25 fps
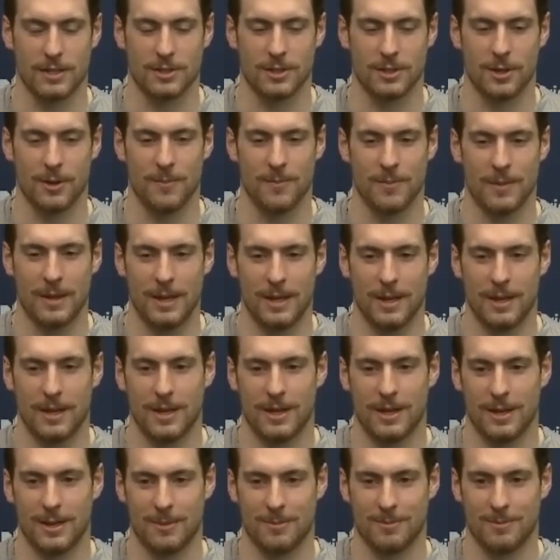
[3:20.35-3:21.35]
So
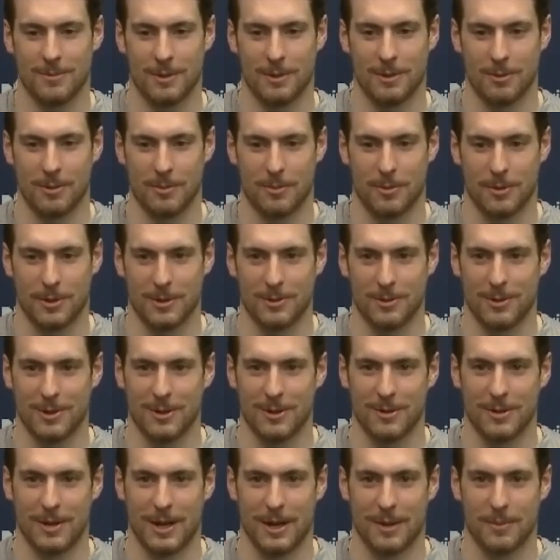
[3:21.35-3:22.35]
it went pretty
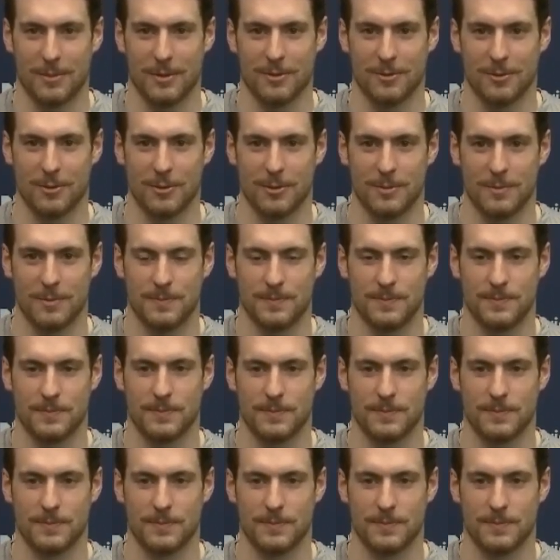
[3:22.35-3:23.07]
well. Happy for him.